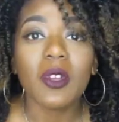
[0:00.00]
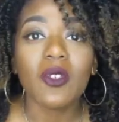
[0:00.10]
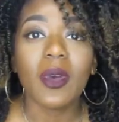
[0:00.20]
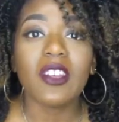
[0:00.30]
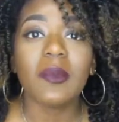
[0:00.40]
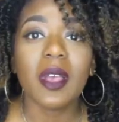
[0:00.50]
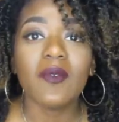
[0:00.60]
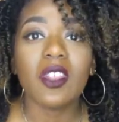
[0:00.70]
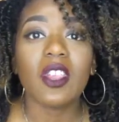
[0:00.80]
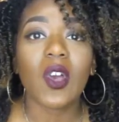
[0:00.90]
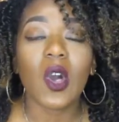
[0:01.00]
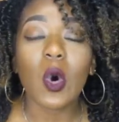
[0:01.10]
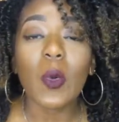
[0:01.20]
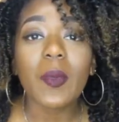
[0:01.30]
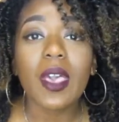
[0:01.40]
for watching my video. I
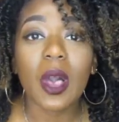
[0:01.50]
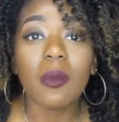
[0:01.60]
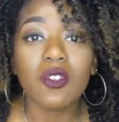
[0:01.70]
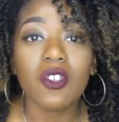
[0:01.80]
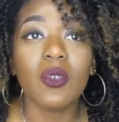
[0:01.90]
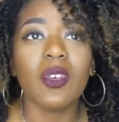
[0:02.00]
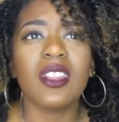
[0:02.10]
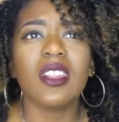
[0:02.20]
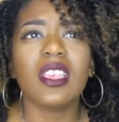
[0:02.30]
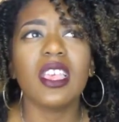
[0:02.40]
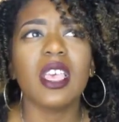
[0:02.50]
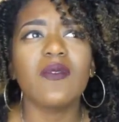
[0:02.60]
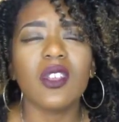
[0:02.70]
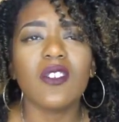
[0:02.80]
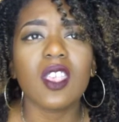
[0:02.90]
hope it helped you, and
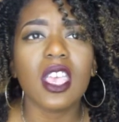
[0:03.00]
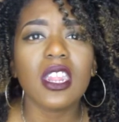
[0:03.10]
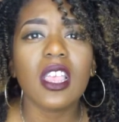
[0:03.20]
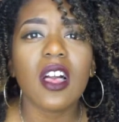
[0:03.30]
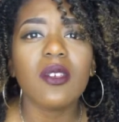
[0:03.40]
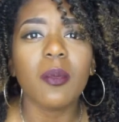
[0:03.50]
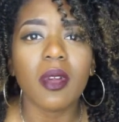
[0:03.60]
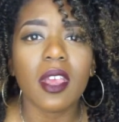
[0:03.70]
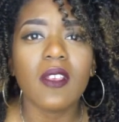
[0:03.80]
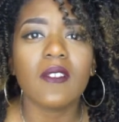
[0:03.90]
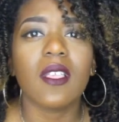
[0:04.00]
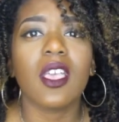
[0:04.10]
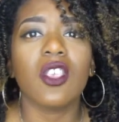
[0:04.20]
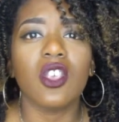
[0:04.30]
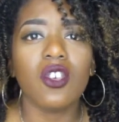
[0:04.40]
if there's any other brands
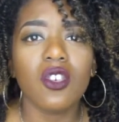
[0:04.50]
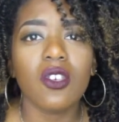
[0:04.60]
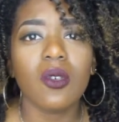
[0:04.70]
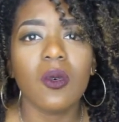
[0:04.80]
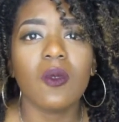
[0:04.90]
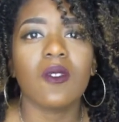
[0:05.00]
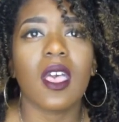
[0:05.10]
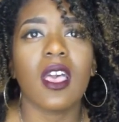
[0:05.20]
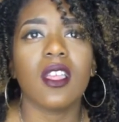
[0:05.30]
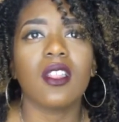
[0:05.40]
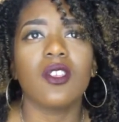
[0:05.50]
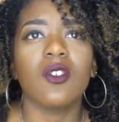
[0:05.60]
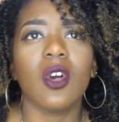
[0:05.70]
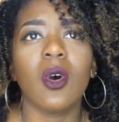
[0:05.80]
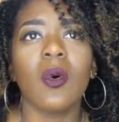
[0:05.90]
that you use that,
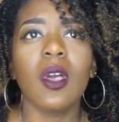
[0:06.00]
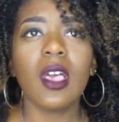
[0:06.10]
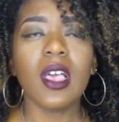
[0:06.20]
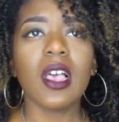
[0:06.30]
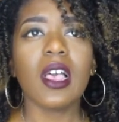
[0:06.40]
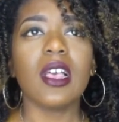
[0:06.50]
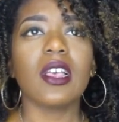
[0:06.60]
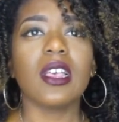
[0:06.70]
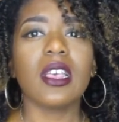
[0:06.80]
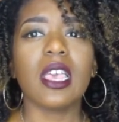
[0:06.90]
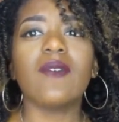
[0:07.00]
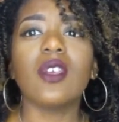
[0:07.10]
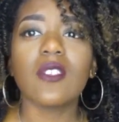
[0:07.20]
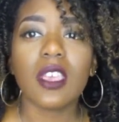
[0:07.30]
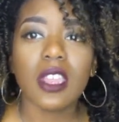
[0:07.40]
you know, if
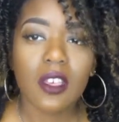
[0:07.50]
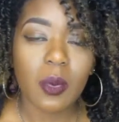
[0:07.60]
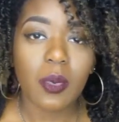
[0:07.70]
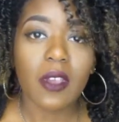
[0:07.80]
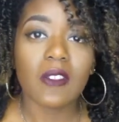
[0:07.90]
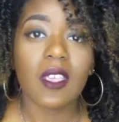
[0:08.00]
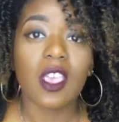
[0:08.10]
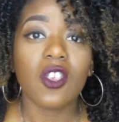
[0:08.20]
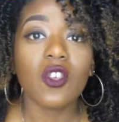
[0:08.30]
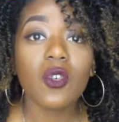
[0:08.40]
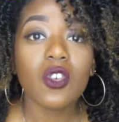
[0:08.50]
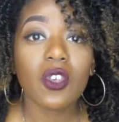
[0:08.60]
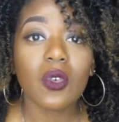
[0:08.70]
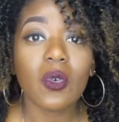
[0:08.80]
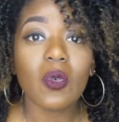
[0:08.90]
there's any other brands that you
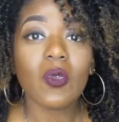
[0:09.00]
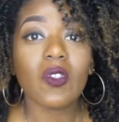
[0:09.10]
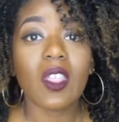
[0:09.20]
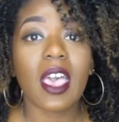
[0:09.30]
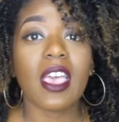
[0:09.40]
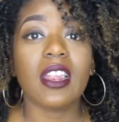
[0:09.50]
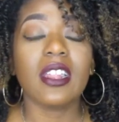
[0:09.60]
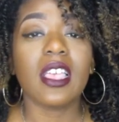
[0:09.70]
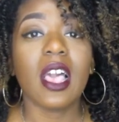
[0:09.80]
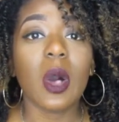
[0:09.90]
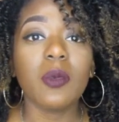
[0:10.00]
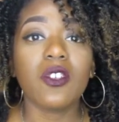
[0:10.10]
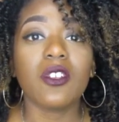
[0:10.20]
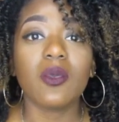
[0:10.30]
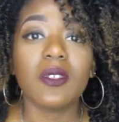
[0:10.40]
use that helps
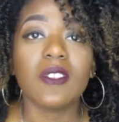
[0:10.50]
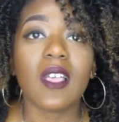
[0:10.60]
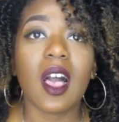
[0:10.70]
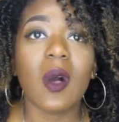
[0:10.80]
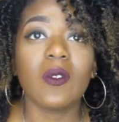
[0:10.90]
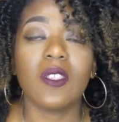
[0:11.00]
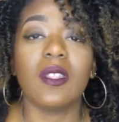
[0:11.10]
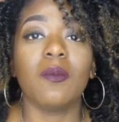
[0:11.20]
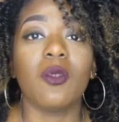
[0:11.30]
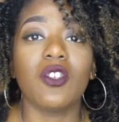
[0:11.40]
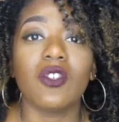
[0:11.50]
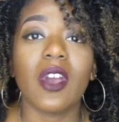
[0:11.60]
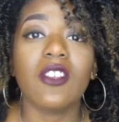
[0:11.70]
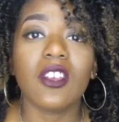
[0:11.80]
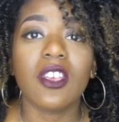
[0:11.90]
your twist styles and
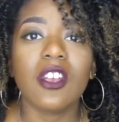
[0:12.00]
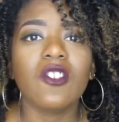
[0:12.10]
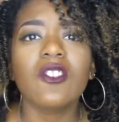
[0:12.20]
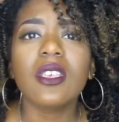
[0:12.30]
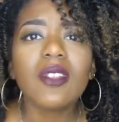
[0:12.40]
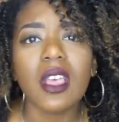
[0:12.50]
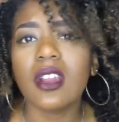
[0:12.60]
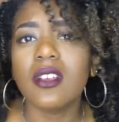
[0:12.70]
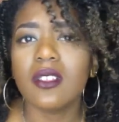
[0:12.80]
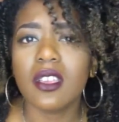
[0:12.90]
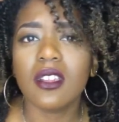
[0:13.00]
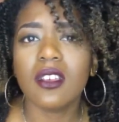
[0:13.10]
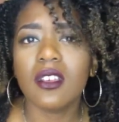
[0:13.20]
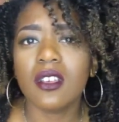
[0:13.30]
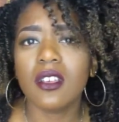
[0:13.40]
moisturize your hair, just leave it down in
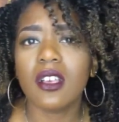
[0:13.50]
the